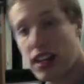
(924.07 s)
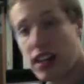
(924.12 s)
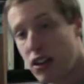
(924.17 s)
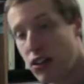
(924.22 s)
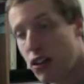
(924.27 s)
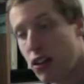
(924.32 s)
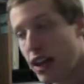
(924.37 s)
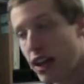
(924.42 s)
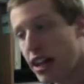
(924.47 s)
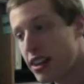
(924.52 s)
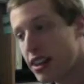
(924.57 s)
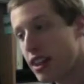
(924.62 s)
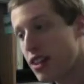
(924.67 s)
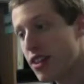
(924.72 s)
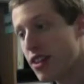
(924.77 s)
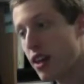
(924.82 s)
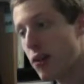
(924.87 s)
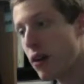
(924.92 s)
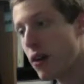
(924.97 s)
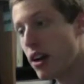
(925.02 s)
You'd think that
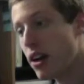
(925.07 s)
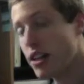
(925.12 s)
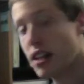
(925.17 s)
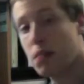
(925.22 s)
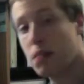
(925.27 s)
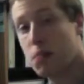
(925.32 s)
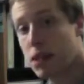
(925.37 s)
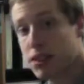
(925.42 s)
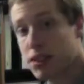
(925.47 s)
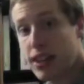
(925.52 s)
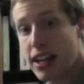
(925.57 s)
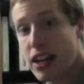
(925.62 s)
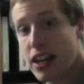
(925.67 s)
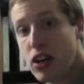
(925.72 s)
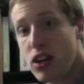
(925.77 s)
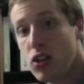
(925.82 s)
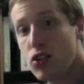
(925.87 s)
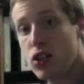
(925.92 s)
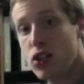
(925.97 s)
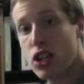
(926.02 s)
they wouldn't, but they
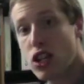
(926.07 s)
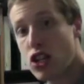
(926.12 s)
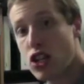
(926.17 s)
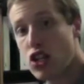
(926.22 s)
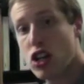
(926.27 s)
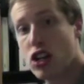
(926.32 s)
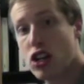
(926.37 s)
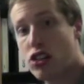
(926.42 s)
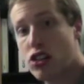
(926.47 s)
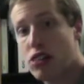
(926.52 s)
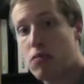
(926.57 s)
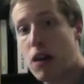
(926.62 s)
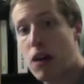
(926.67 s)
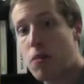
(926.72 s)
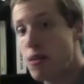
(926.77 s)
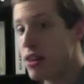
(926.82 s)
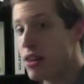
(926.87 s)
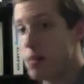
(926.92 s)
use good chunks of memory.